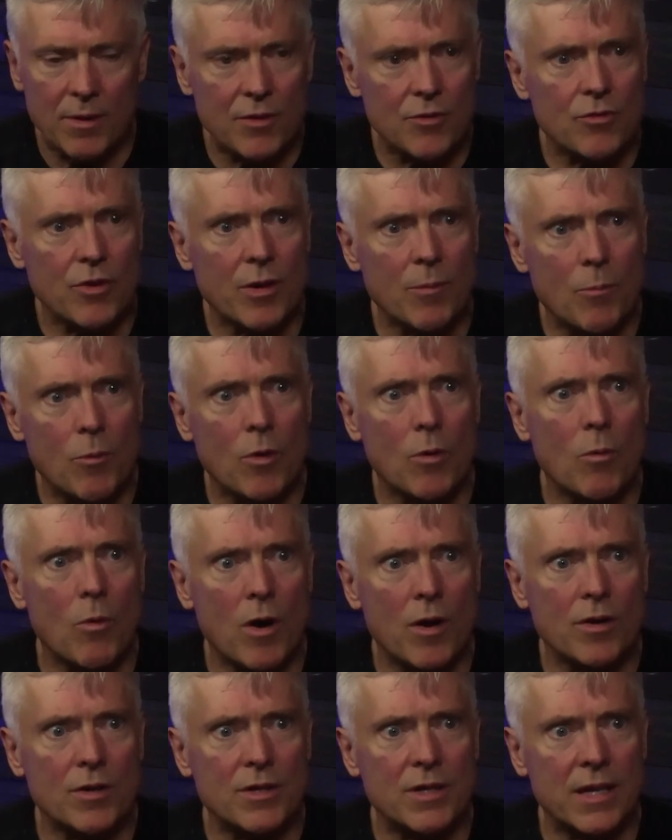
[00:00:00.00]
to drink more
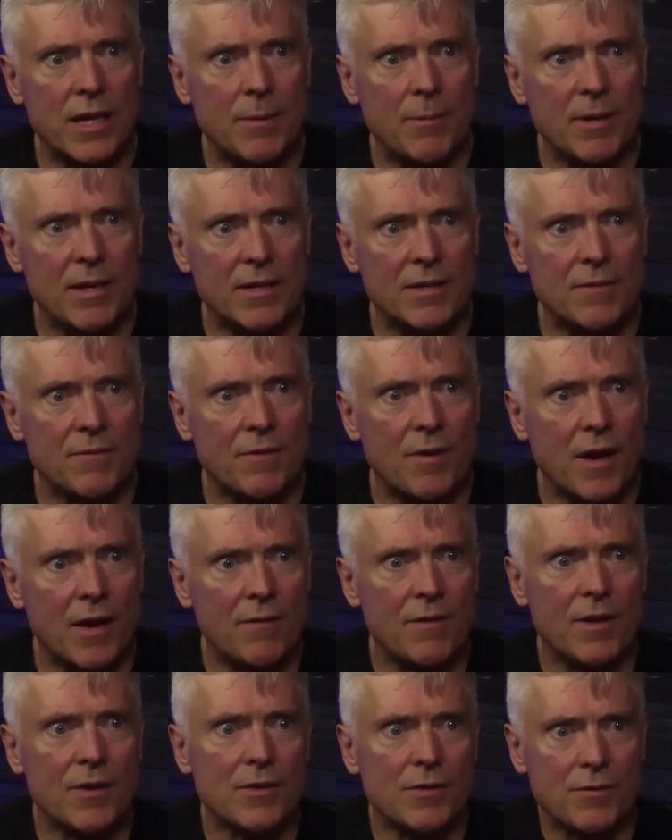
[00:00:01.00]
water today because in
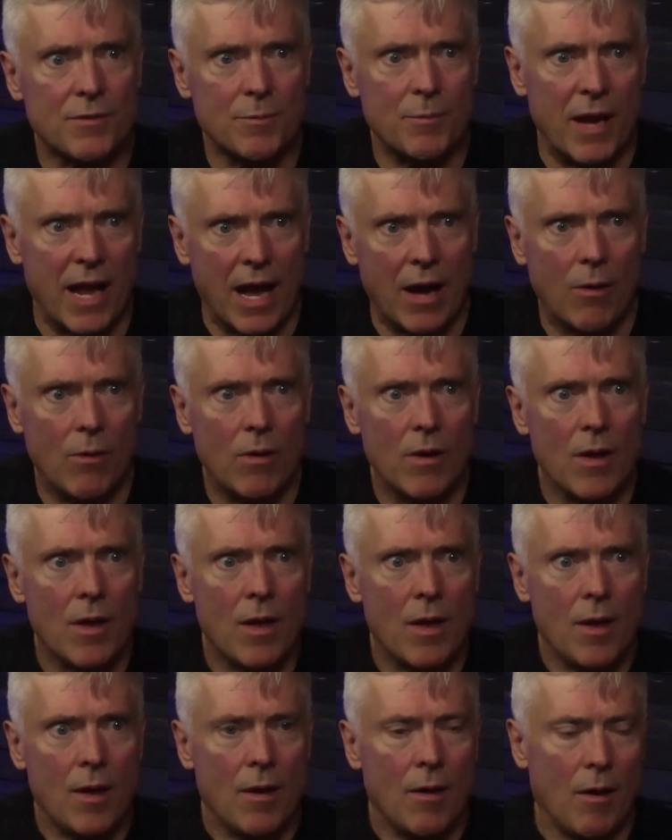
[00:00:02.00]
5 years from now,
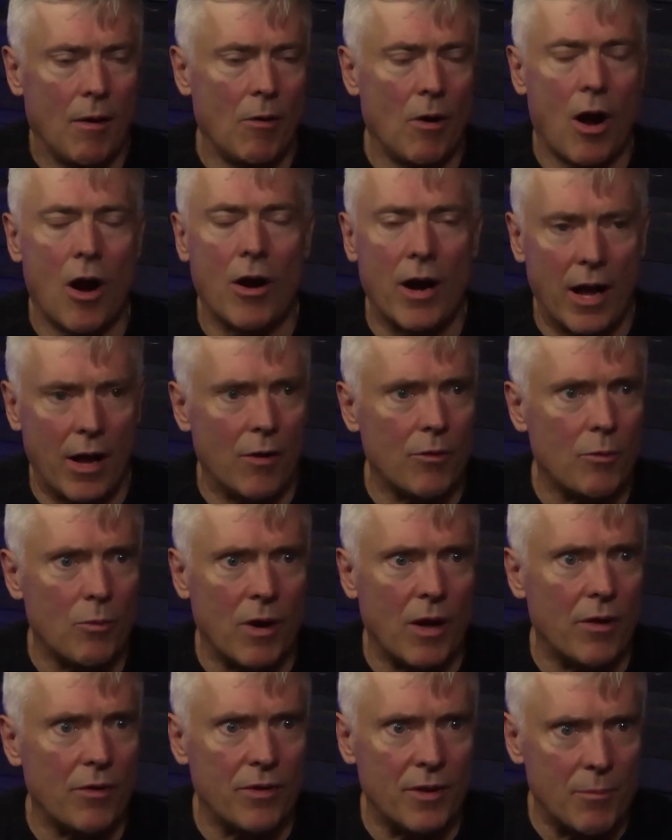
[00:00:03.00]
our health,
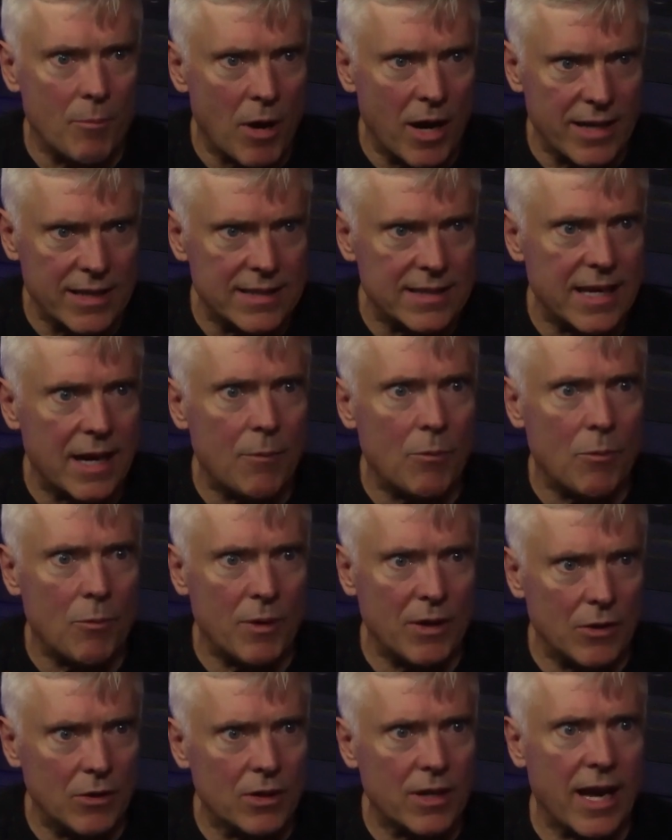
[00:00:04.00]
wealth, and mindset, when
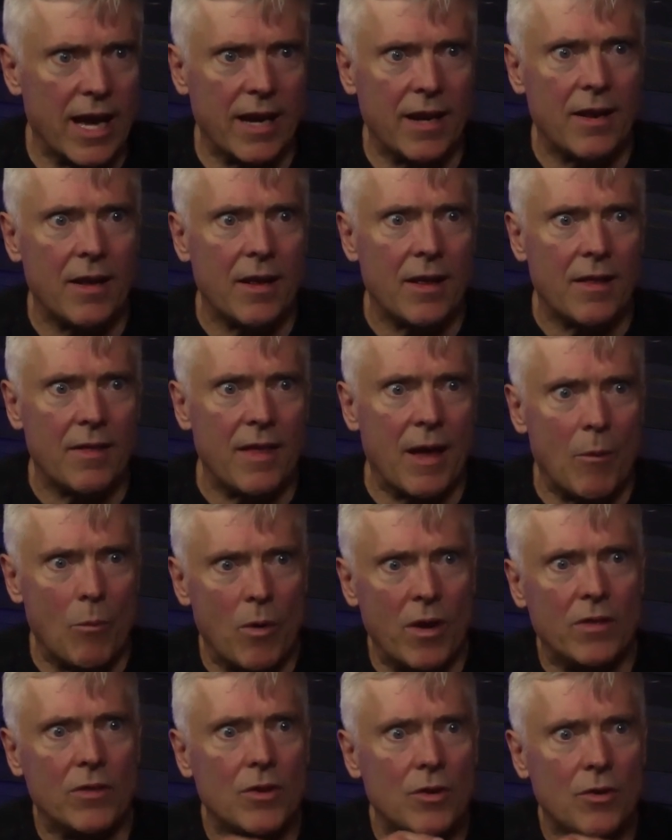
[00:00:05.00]
we look at it, that
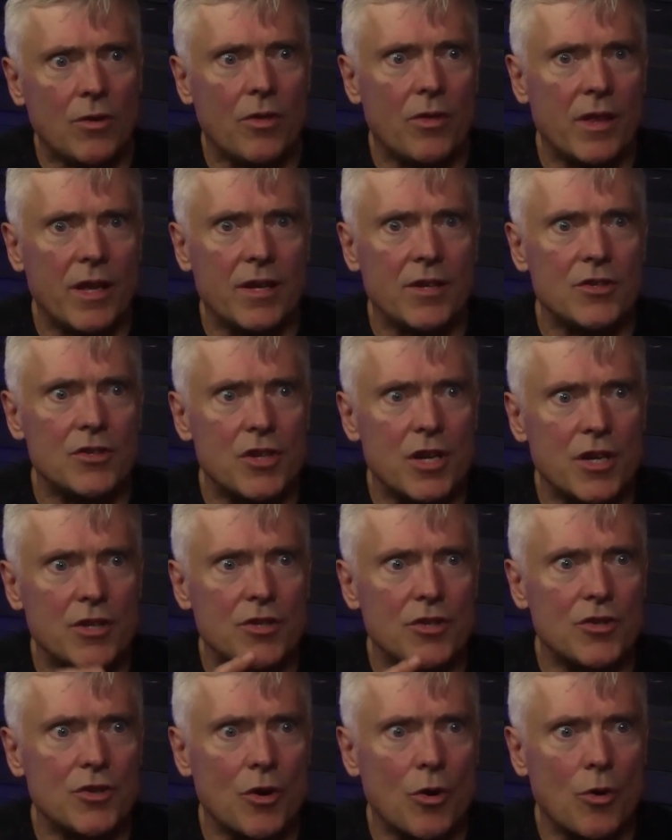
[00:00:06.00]
one little thing
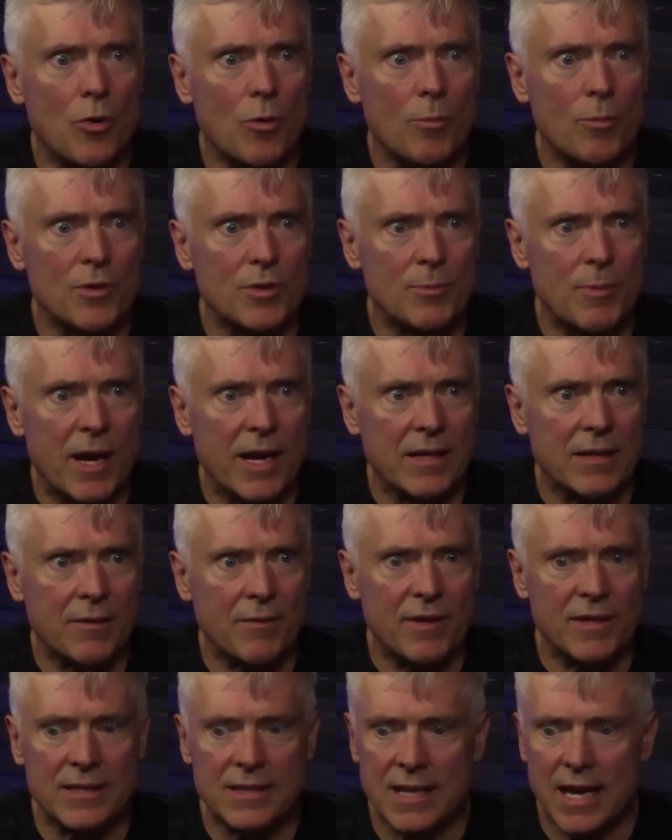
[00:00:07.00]
changes your whole
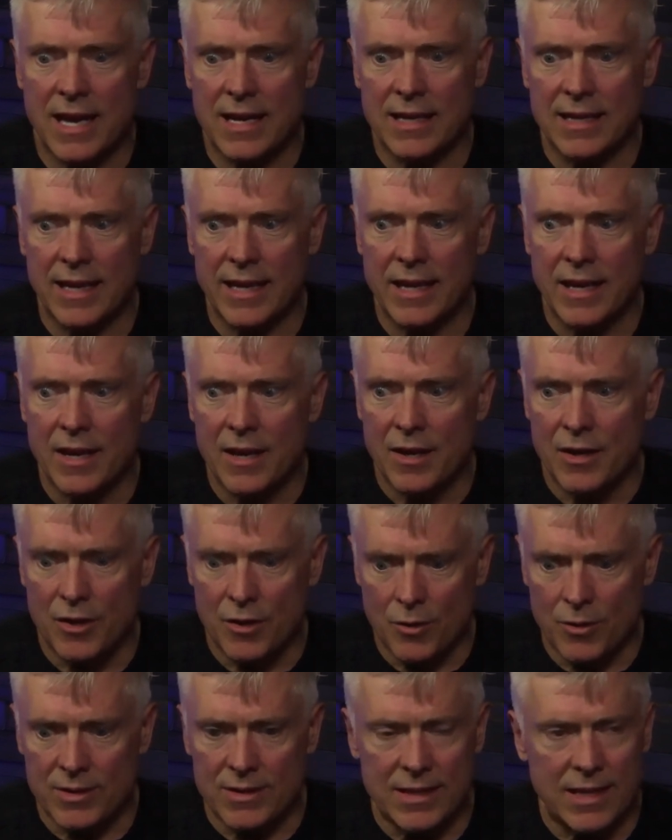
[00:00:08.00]
perspective. It's kind of like, you
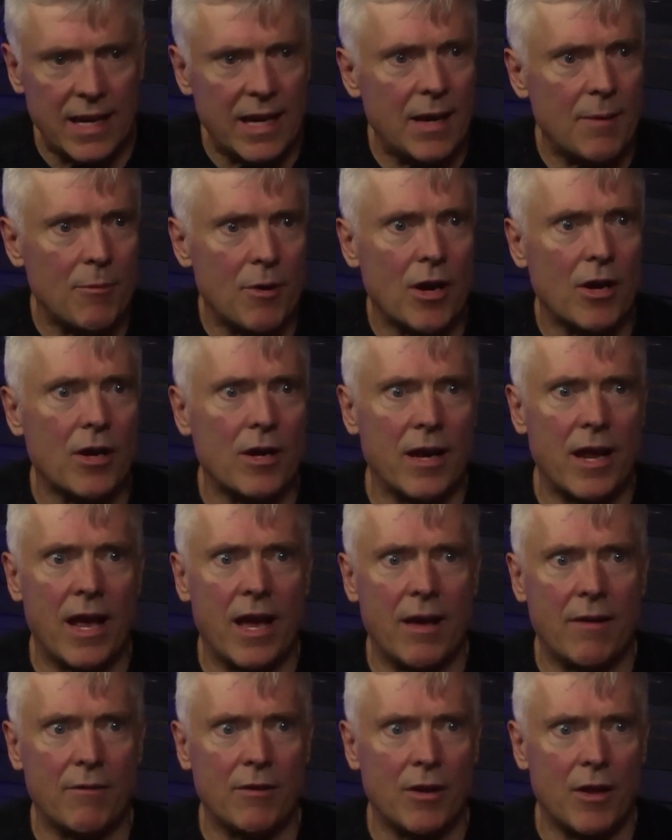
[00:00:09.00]
know what, today I'm not going to
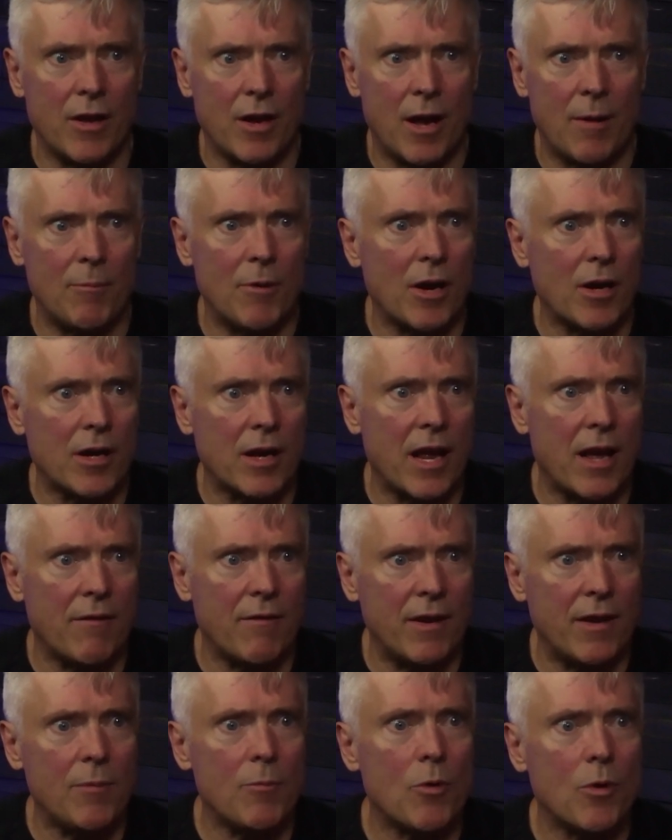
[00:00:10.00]
have I'm not going to have
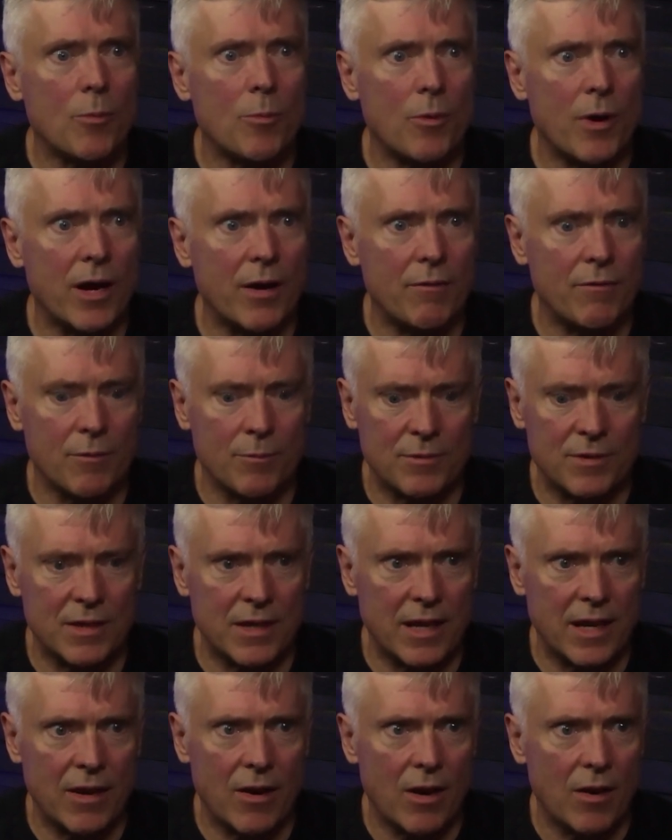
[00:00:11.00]
any more bread from
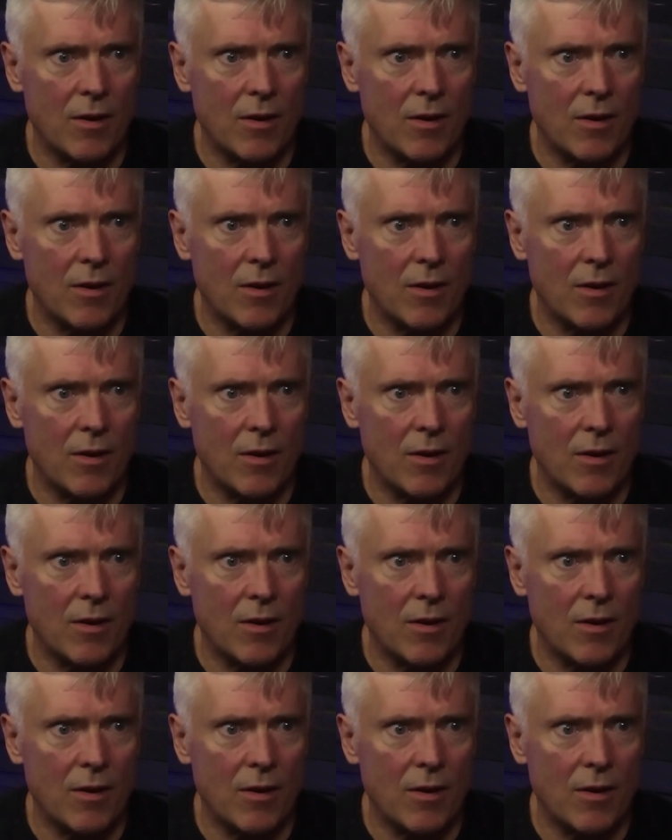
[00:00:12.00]
today on.